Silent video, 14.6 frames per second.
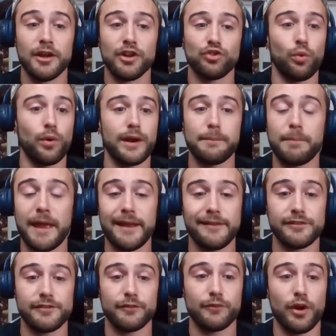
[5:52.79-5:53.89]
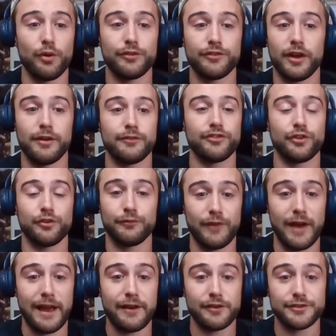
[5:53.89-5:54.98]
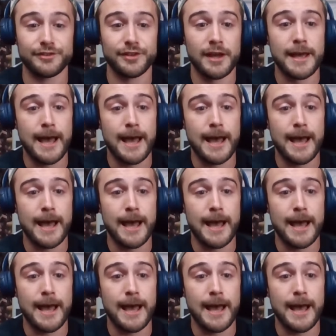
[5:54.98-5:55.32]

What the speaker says: 20 pages of notes on certain fighters,